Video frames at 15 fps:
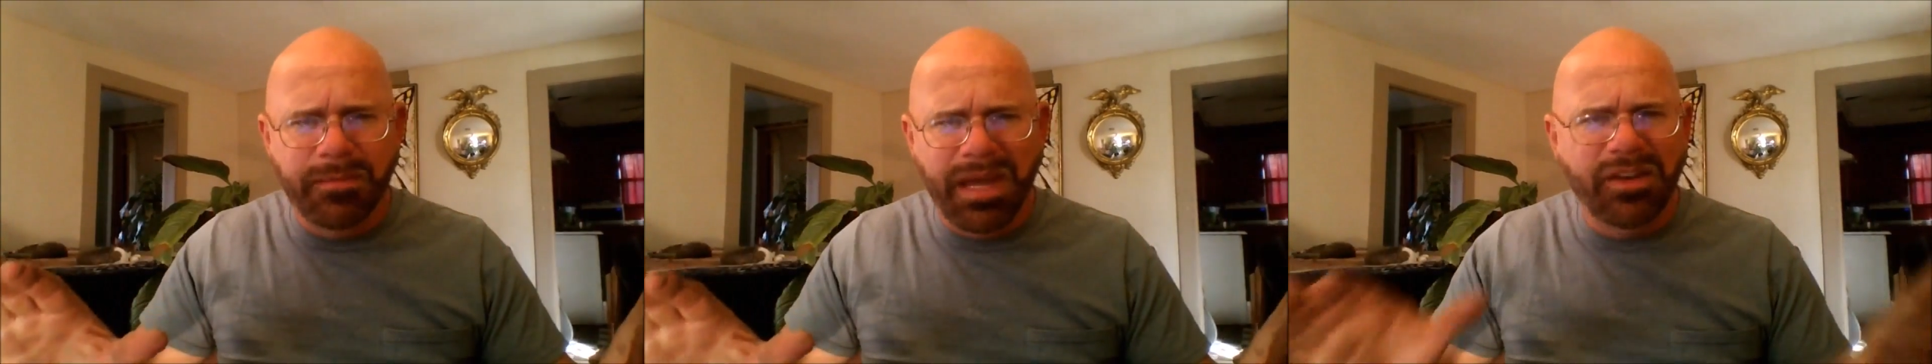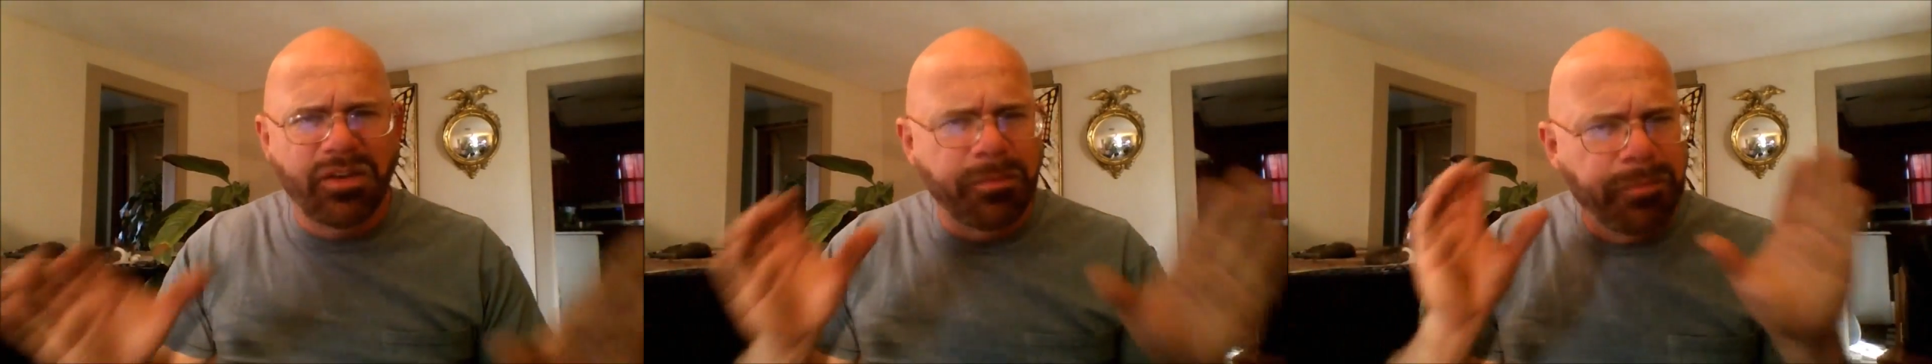
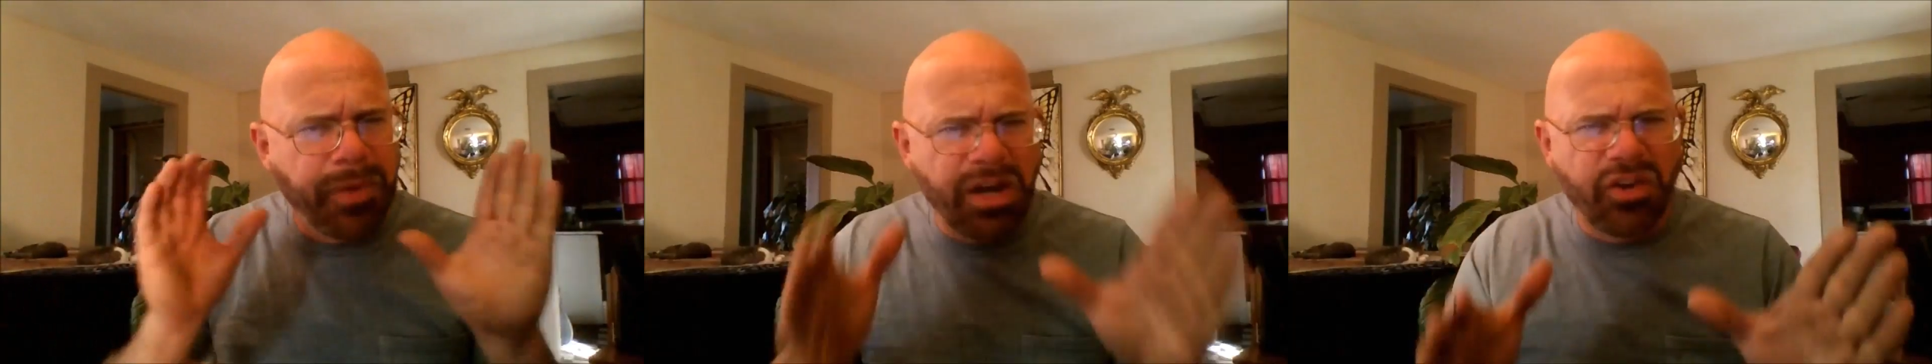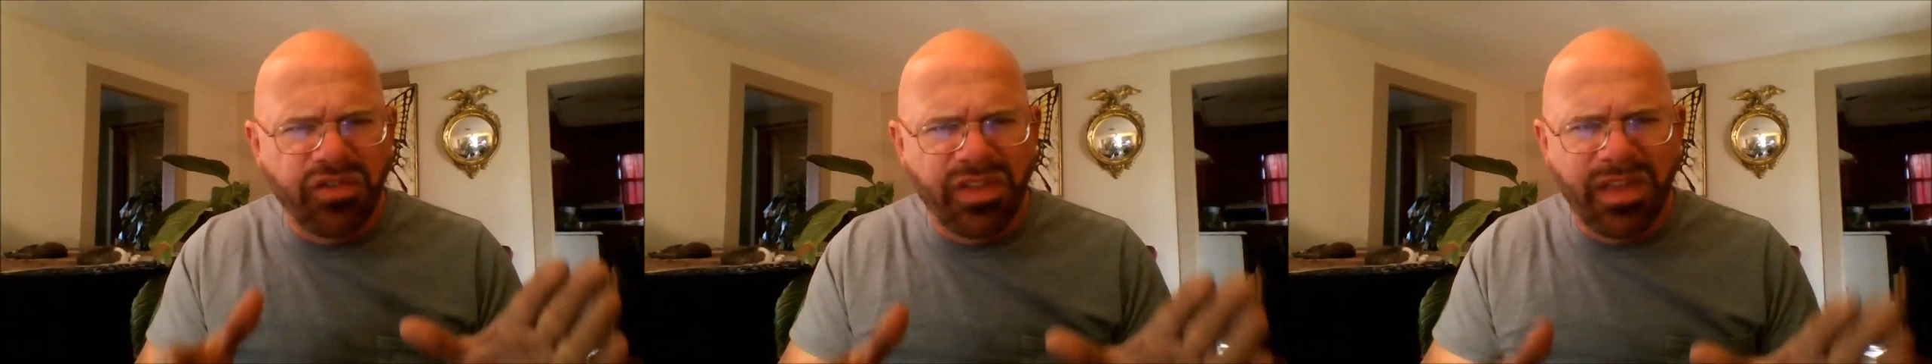and to
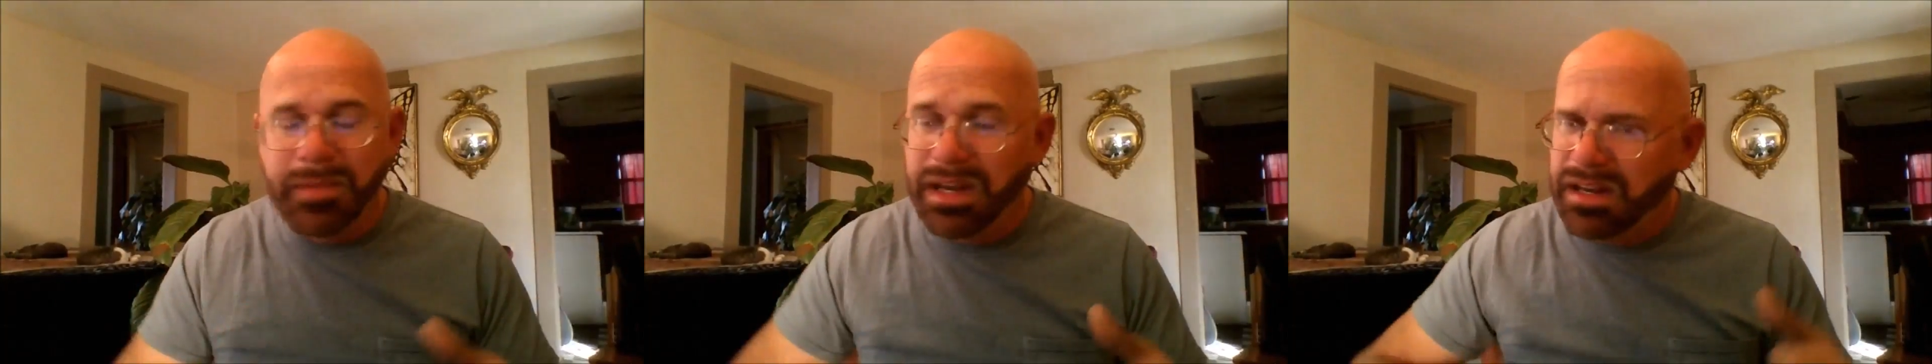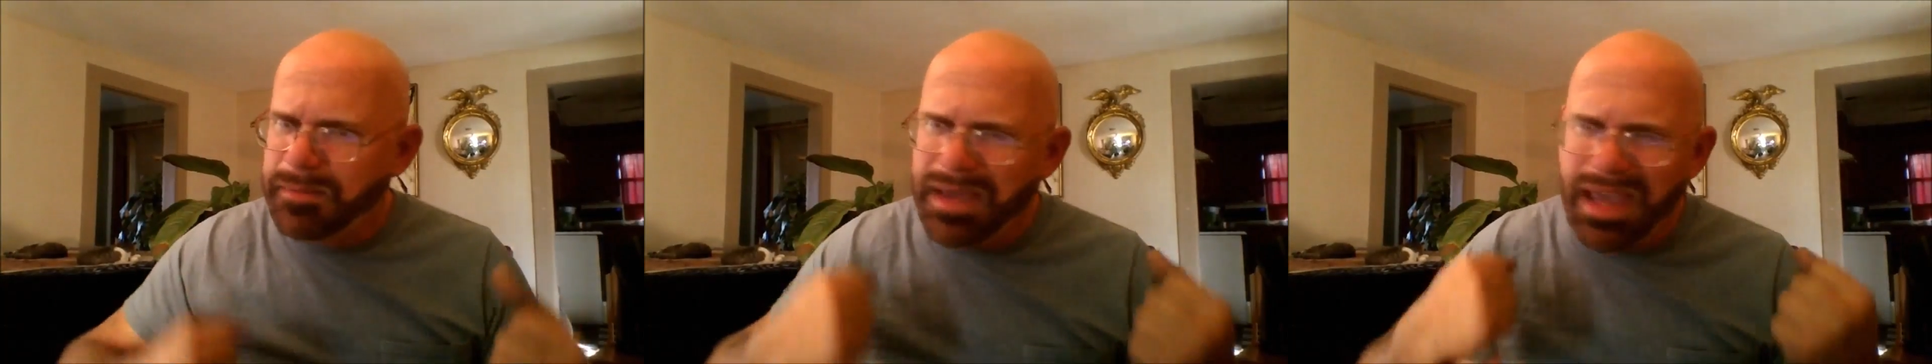punish them
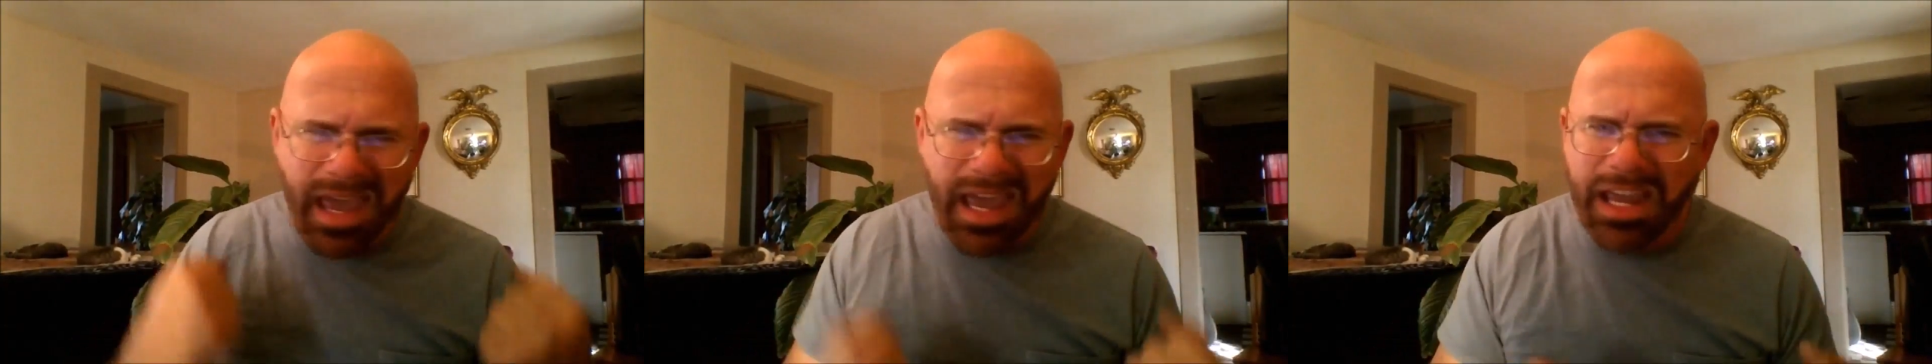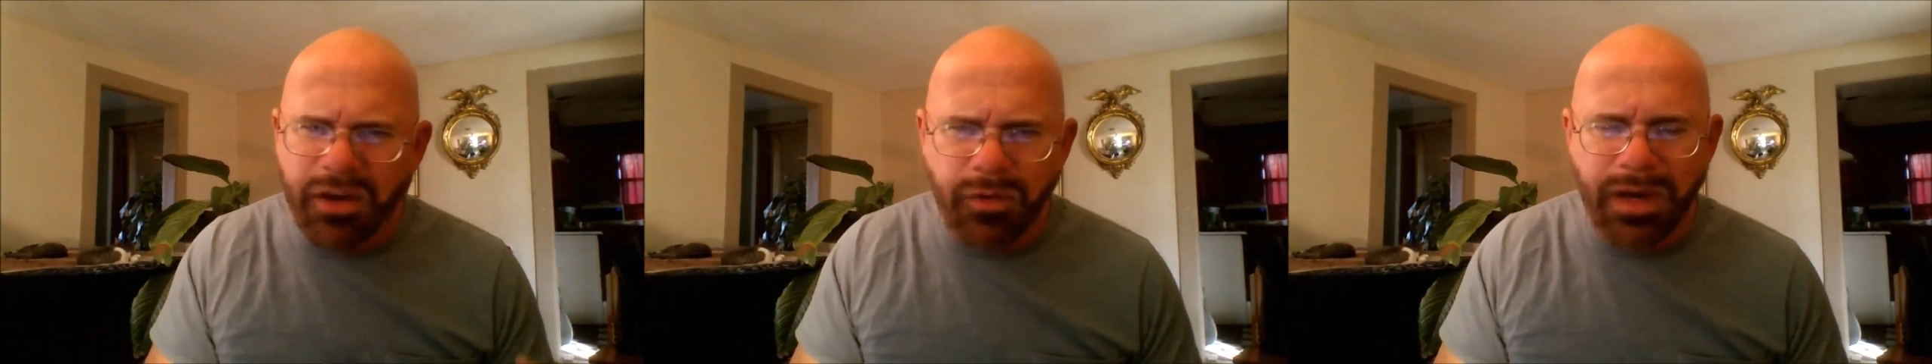and to be
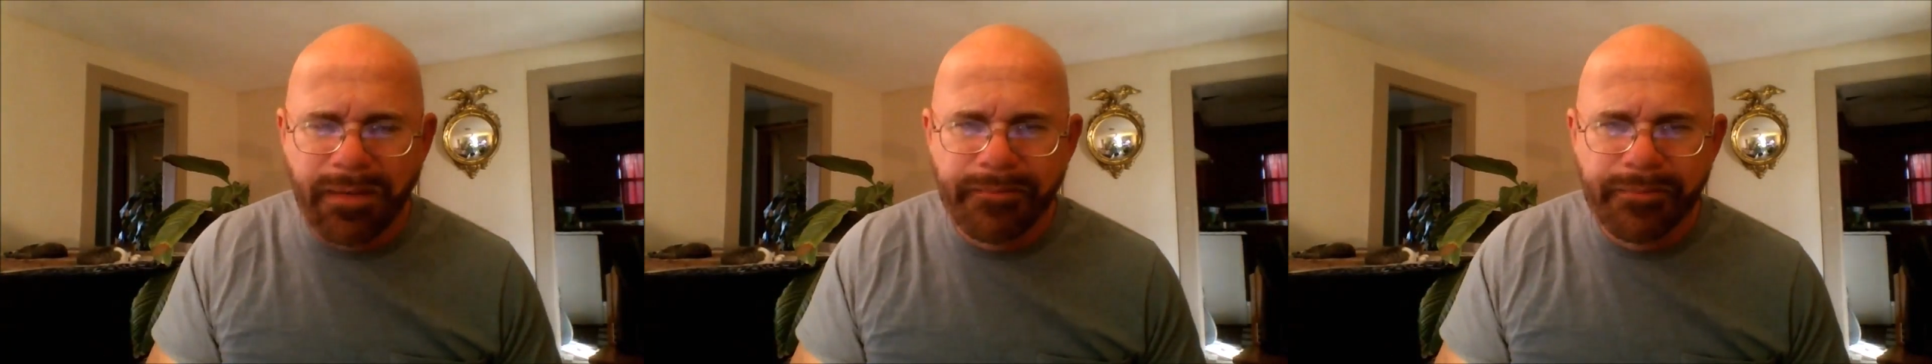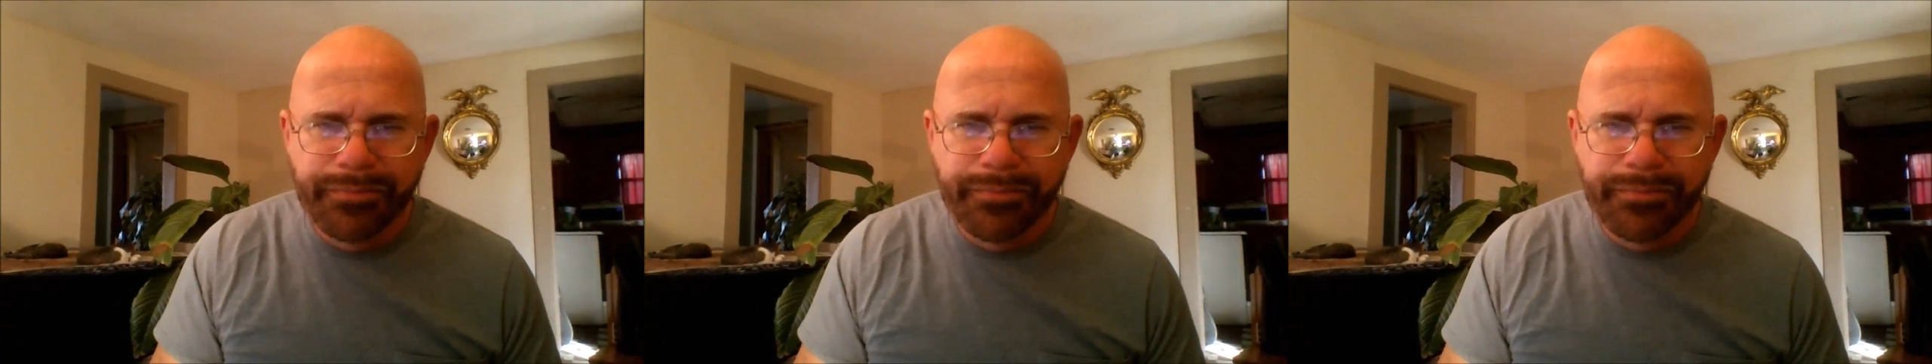angry.